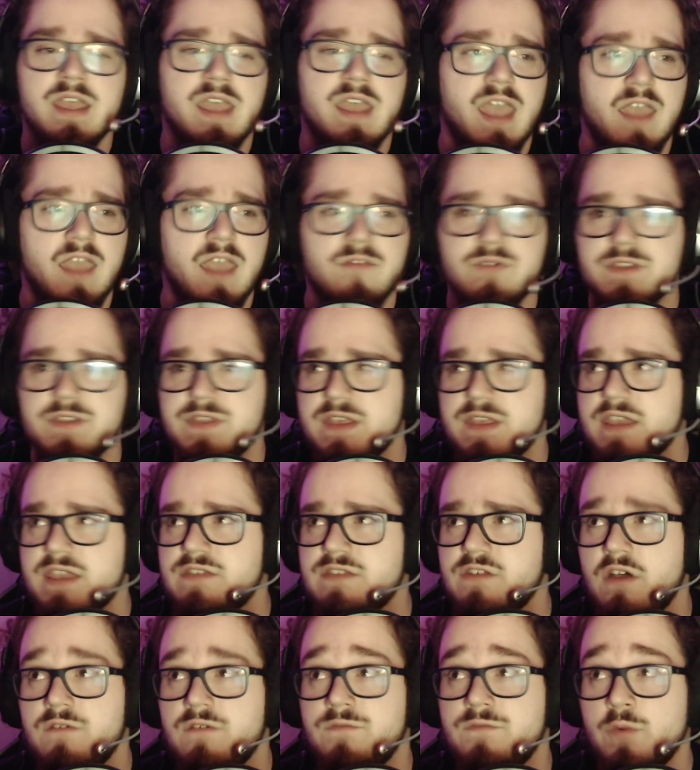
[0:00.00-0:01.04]
Everything is
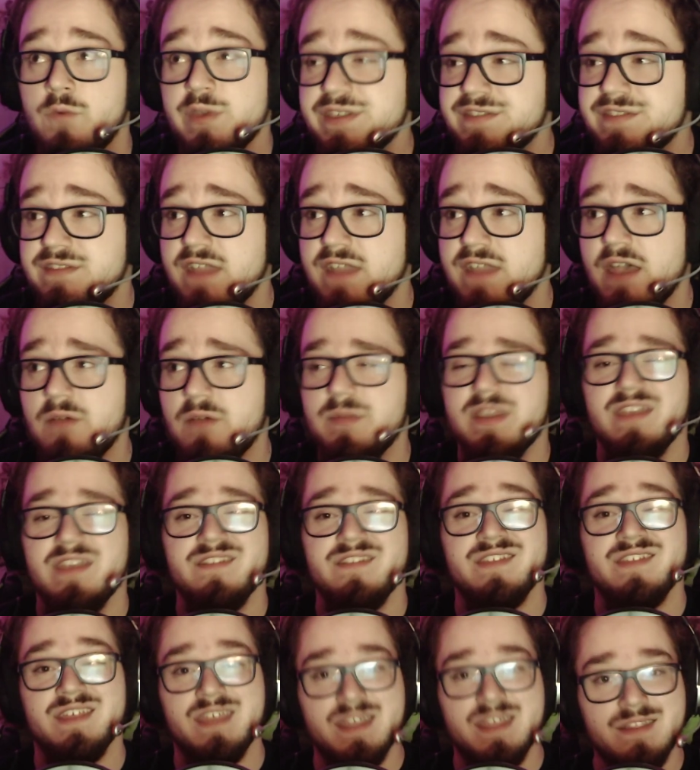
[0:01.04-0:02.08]
all voice now because
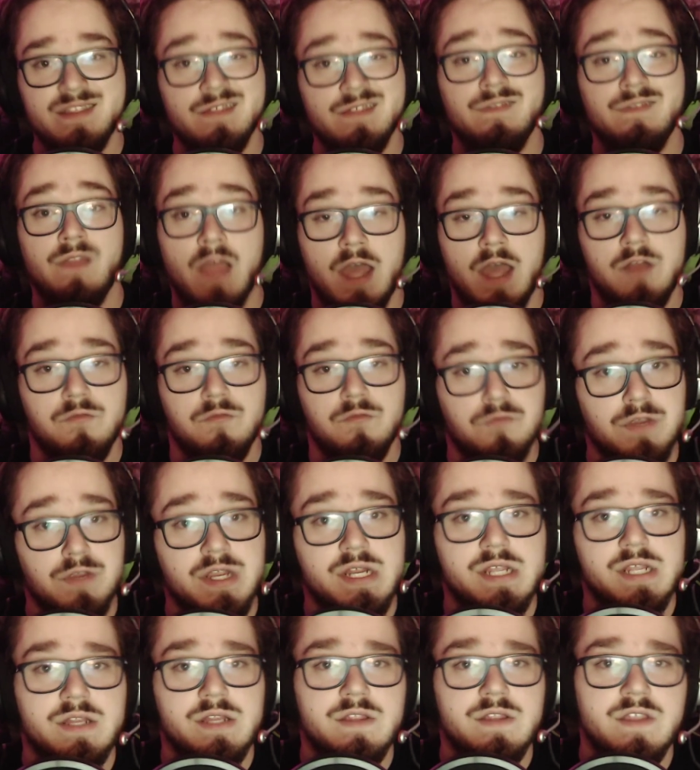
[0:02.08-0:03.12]
it's a lot of
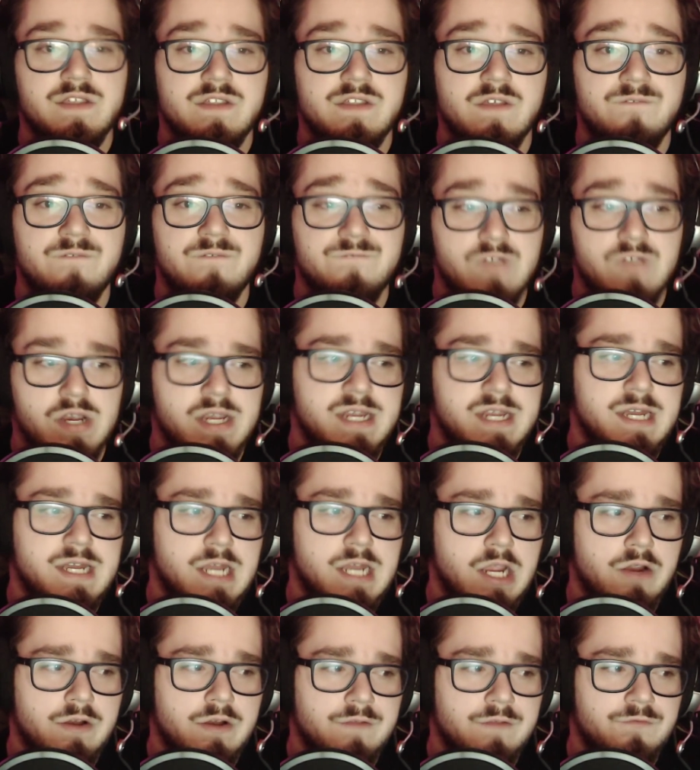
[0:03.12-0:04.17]
reading. This is a very
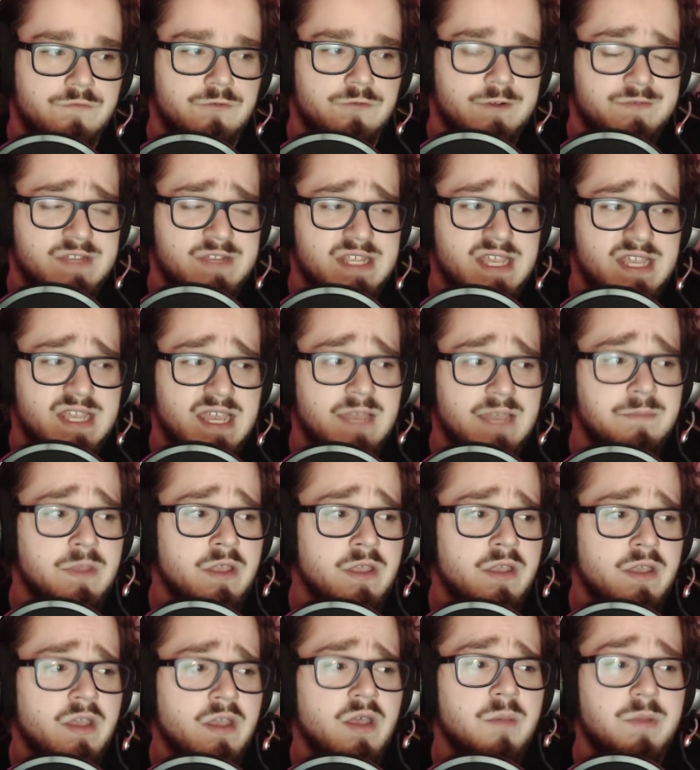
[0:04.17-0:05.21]
narrative-driven game,
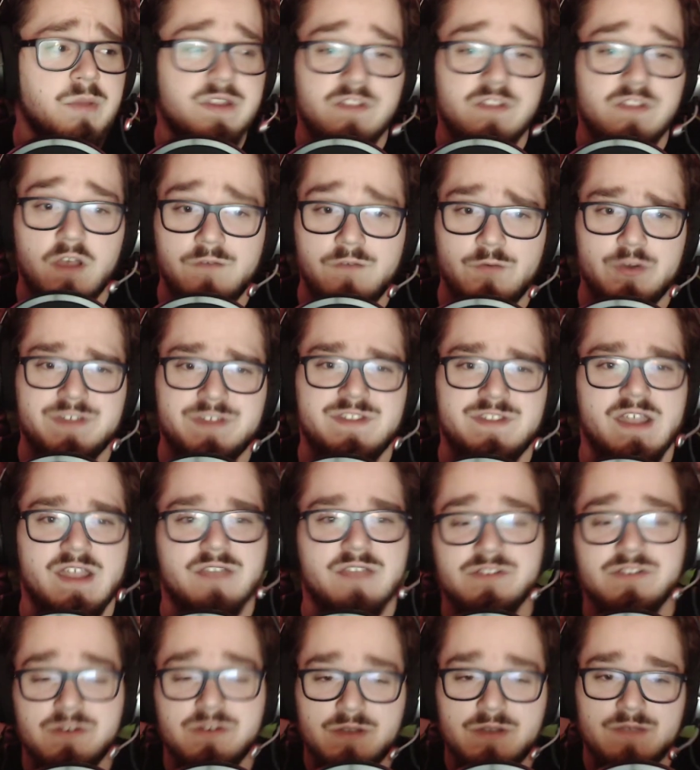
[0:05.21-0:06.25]
but it's all voice now, so
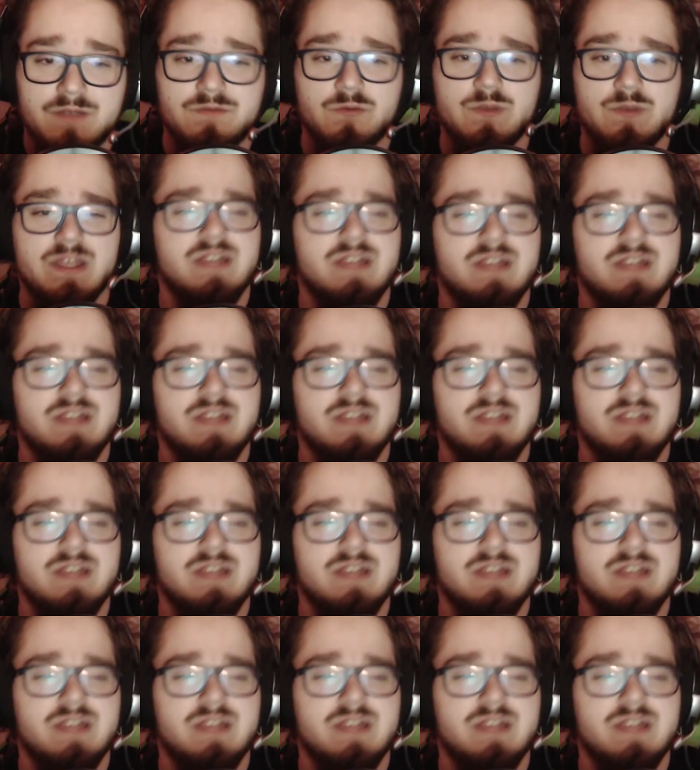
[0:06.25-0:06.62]
you don't have to read.